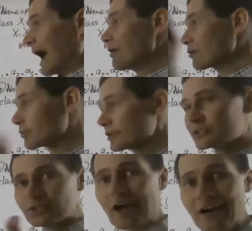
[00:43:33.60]

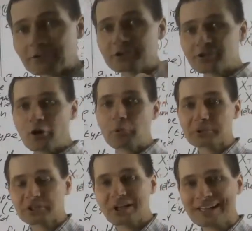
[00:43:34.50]
outwards to outer
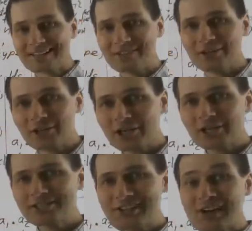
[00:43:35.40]
scopes like the
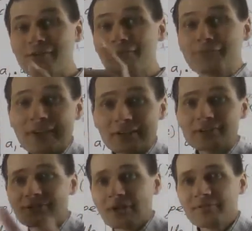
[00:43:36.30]
set of
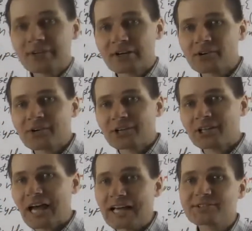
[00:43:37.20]
fields of the current
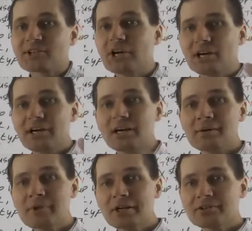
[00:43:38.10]
class.
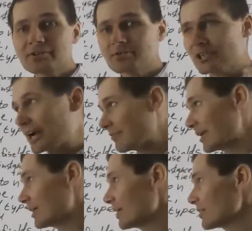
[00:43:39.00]
So
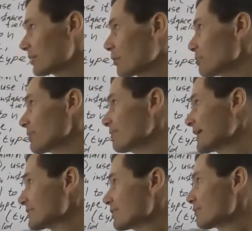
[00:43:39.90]
Java,
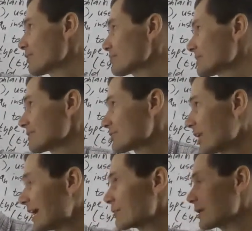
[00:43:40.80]
prevents you from
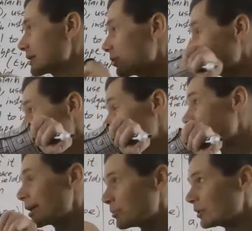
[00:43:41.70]
shadowing local
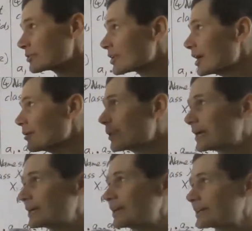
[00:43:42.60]
variables, but
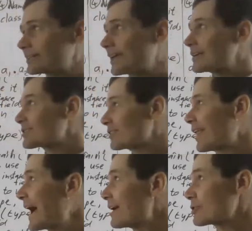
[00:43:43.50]
it does
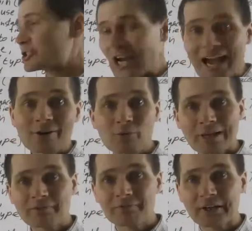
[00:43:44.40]
allow
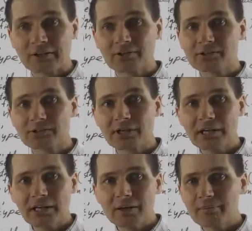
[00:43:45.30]
shadowing fields
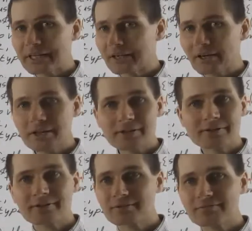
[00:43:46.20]

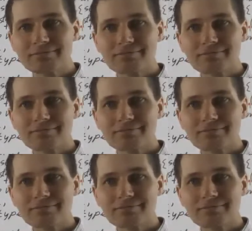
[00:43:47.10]
because,